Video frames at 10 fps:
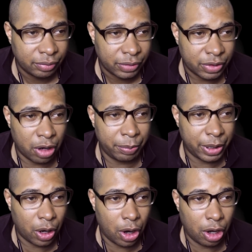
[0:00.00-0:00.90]
It's gonna be
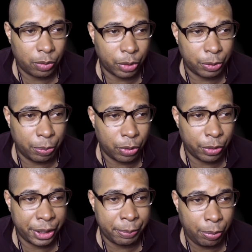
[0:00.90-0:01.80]
an awkward,
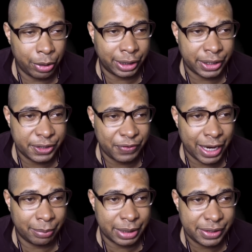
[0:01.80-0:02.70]
boring, pointless
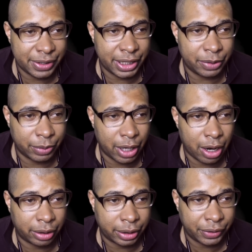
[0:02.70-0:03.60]
family scene
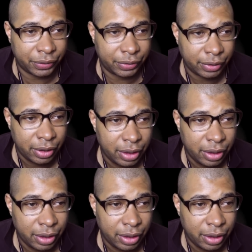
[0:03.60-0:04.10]
regardless.